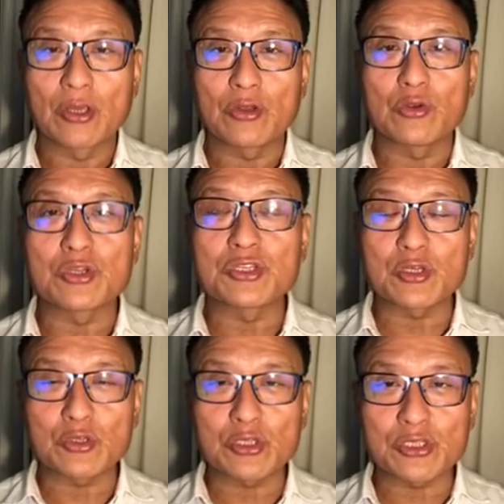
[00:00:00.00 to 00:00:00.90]
Your
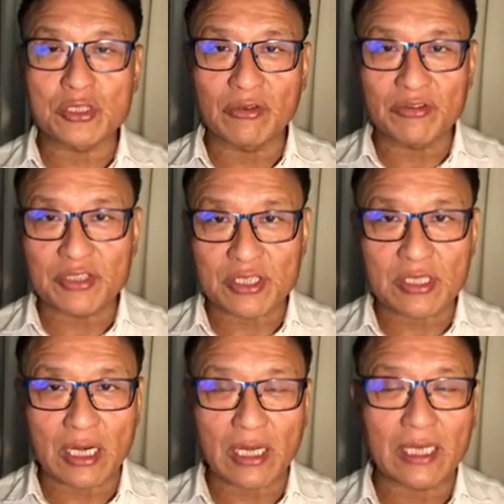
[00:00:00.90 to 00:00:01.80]
social services
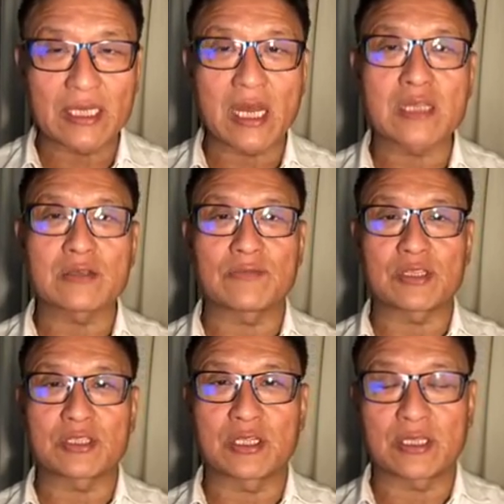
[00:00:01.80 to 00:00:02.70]
are like a dance of the
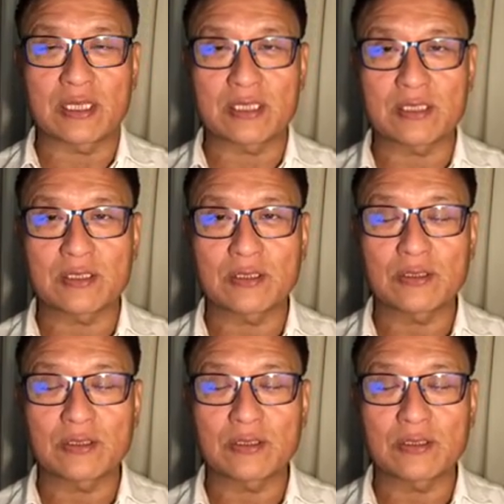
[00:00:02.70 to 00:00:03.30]
stillness